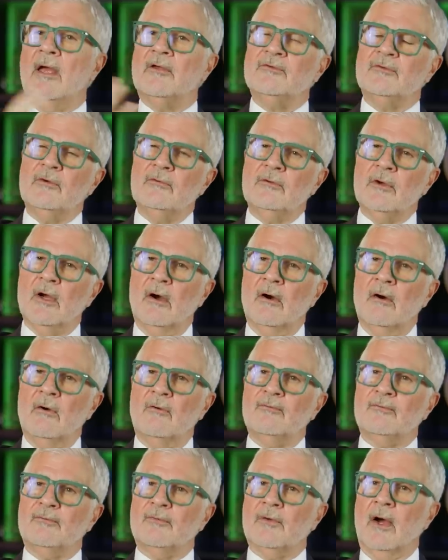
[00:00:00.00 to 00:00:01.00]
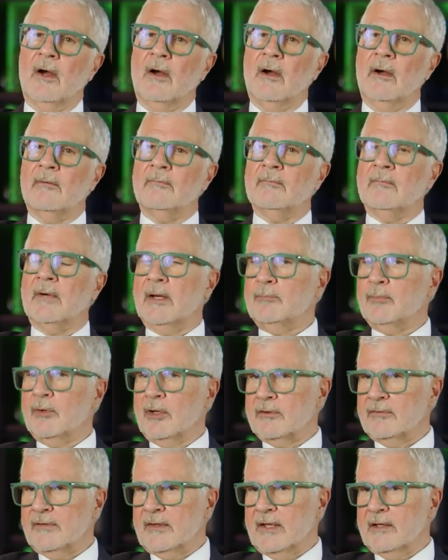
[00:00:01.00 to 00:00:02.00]
as you know from my
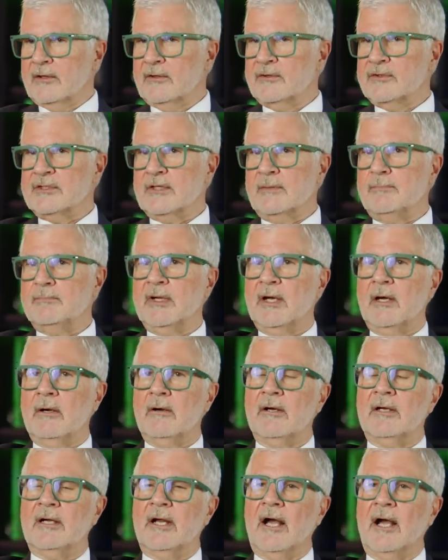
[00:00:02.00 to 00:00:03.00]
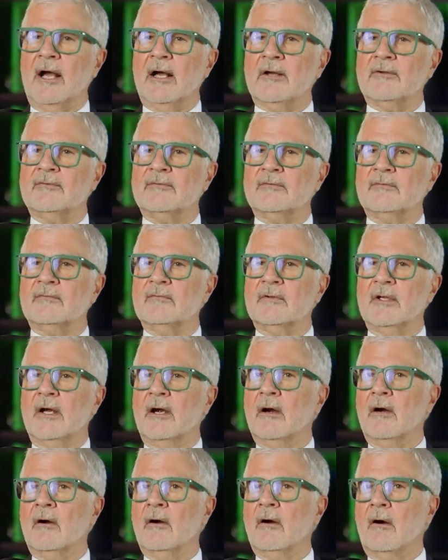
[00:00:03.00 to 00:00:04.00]
book, The Energy Paradox,
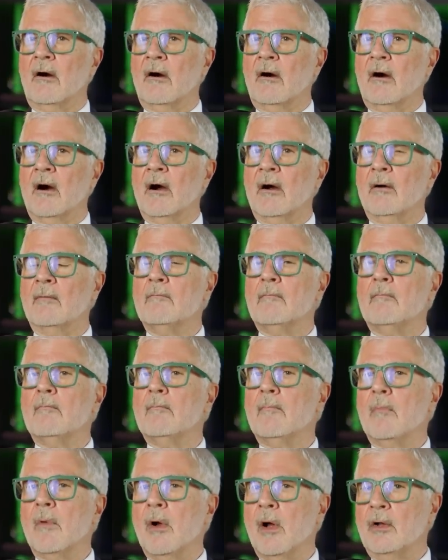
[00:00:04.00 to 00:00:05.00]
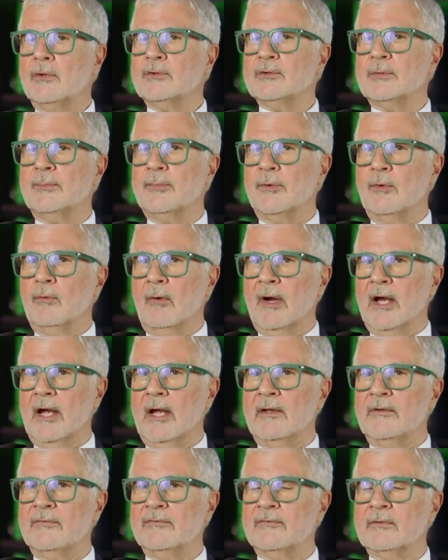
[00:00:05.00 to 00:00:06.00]
there are multiple
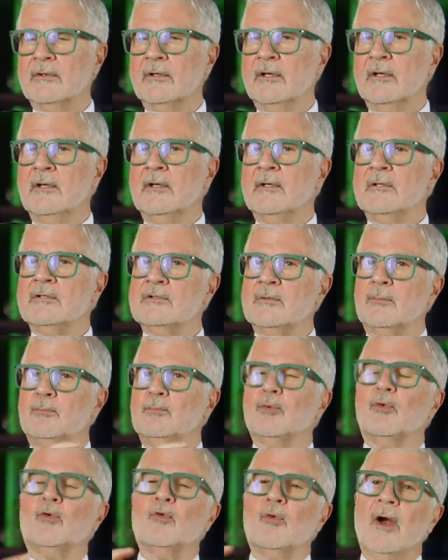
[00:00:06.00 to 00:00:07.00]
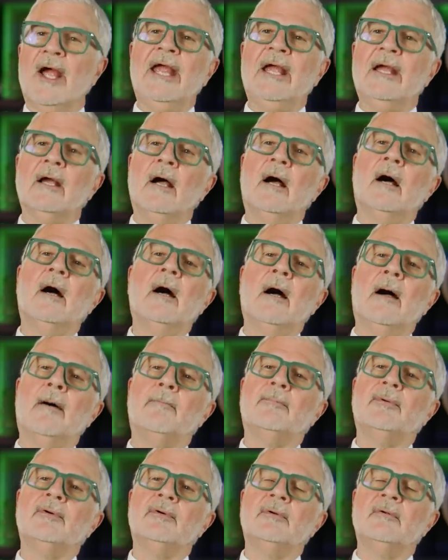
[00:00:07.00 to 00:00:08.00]
ways to break
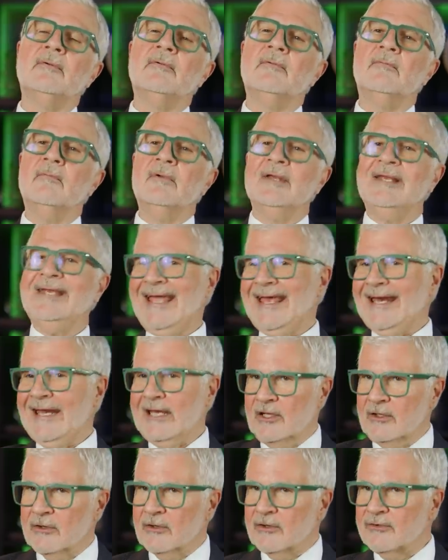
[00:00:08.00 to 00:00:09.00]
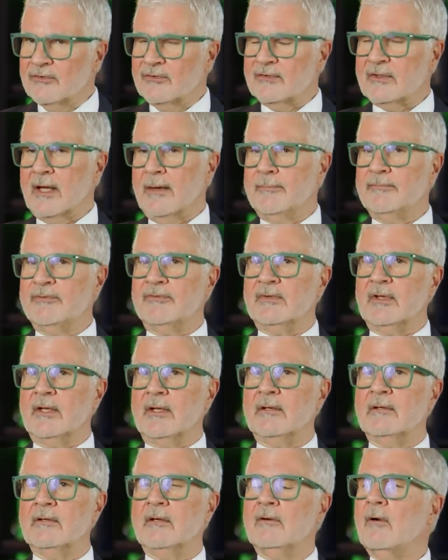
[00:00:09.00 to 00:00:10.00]
up getting your steps
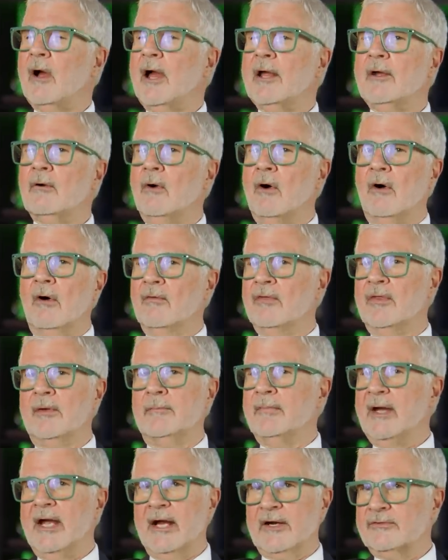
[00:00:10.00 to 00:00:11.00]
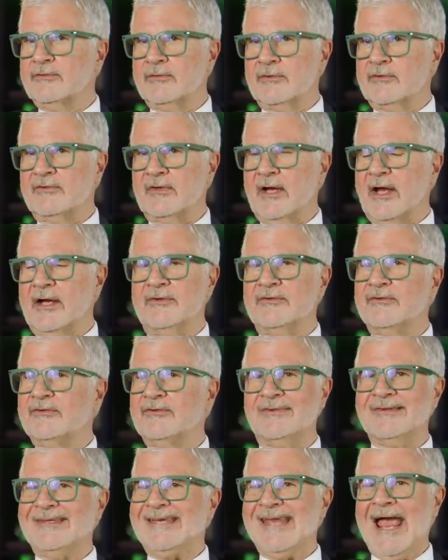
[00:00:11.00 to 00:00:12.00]
in, and I call them exercise
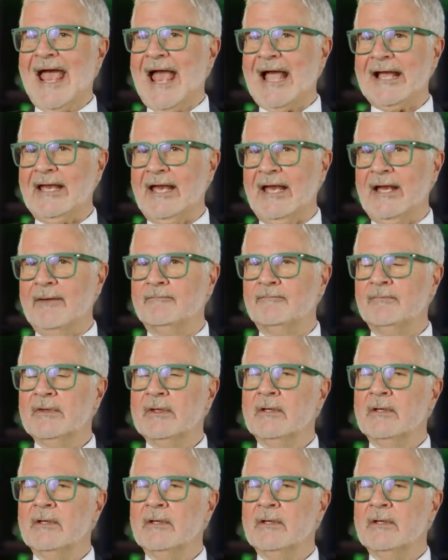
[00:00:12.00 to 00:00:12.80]
snacking.